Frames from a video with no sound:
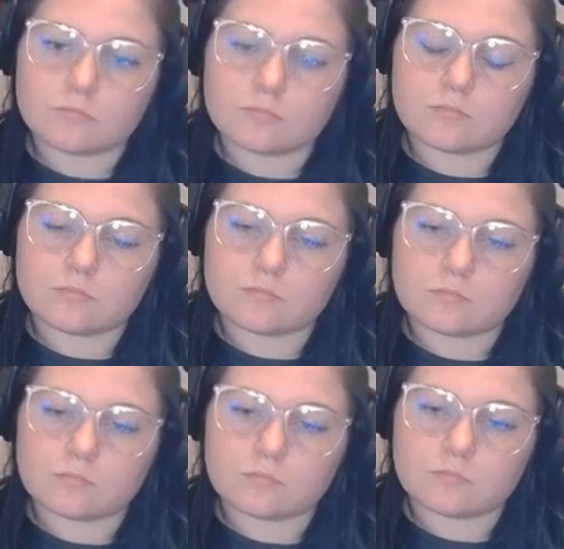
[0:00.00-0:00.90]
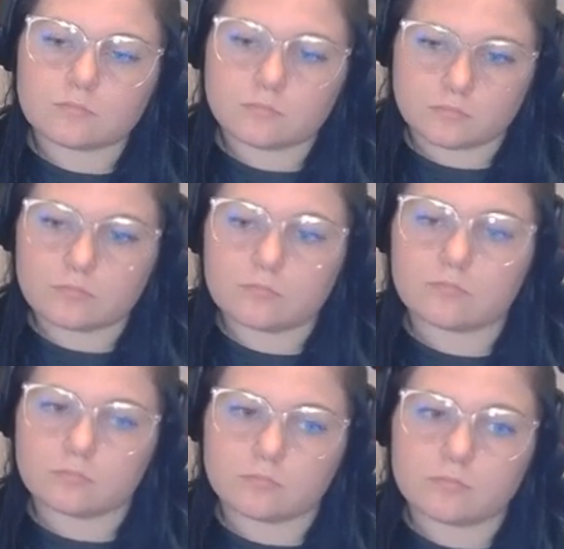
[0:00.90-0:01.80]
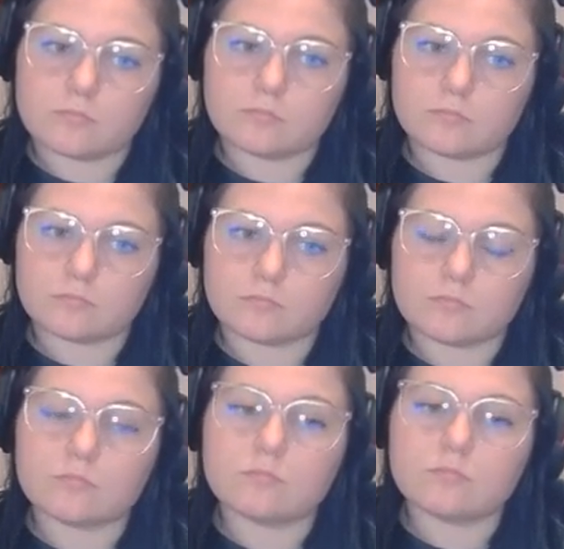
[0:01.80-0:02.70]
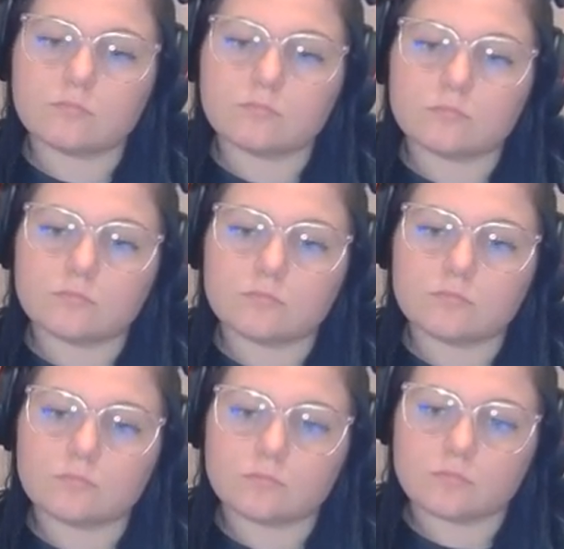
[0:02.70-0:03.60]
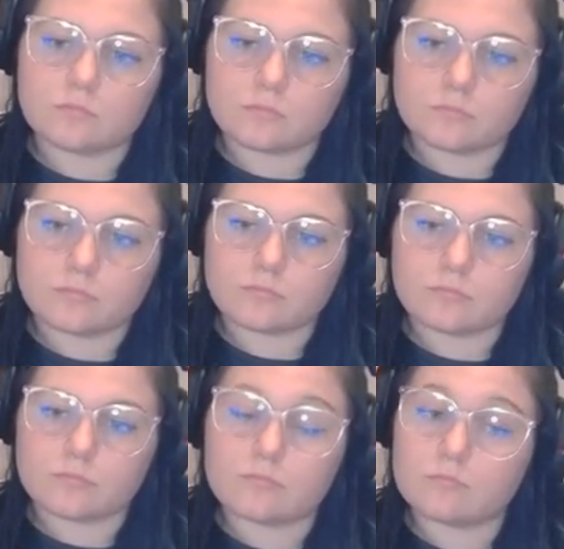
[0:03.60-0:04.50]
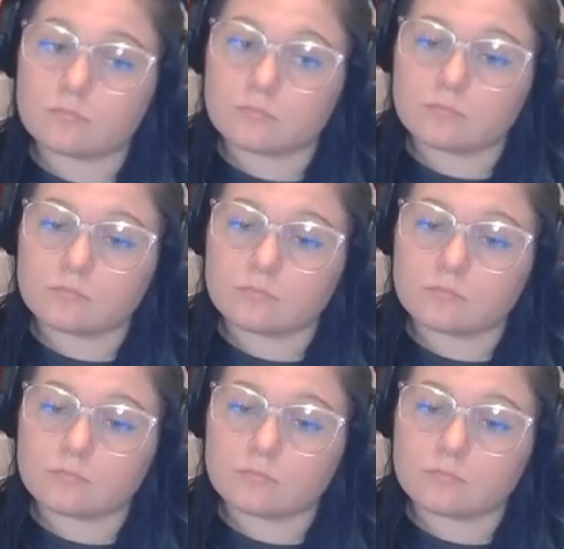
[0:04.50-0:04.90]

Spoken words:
(not speaking)